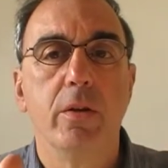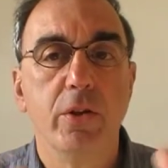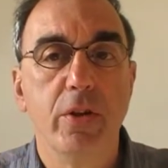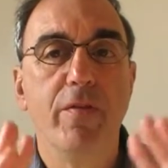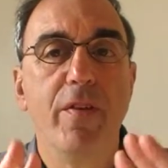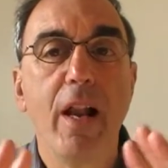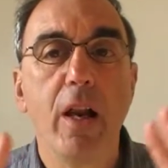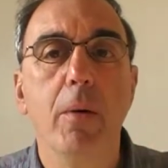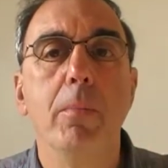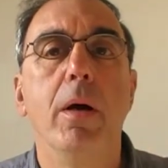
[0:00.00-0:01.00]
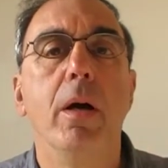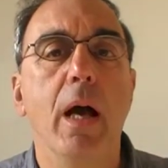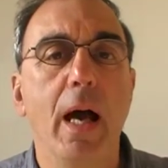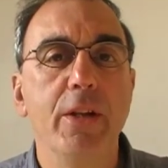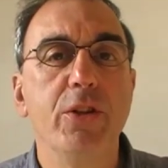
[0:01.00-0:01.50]
develop
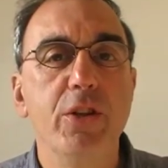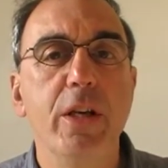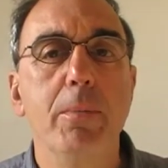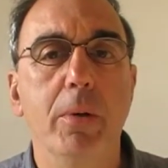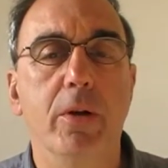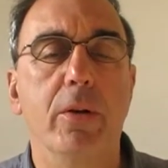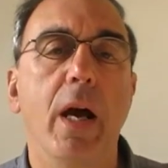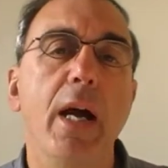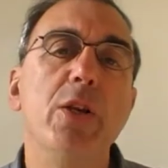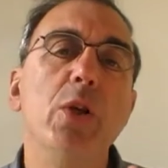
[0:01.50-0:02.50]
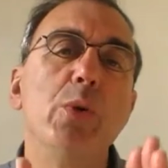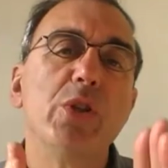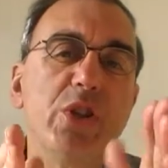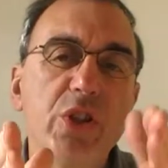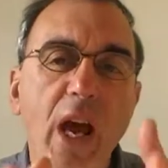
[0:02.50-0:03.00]
and deepen and you
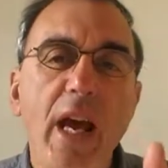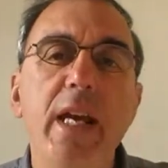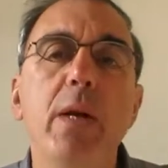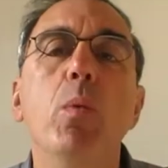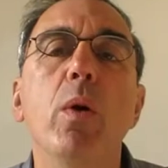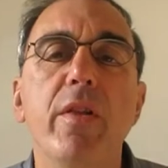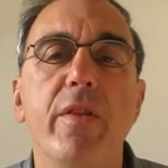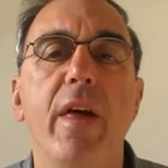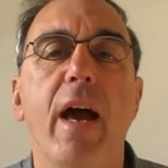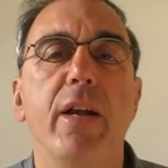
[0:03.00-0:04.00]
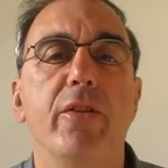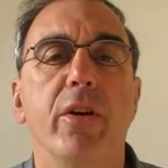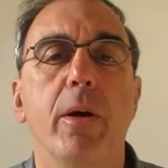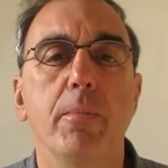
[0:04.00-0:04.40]
stay with that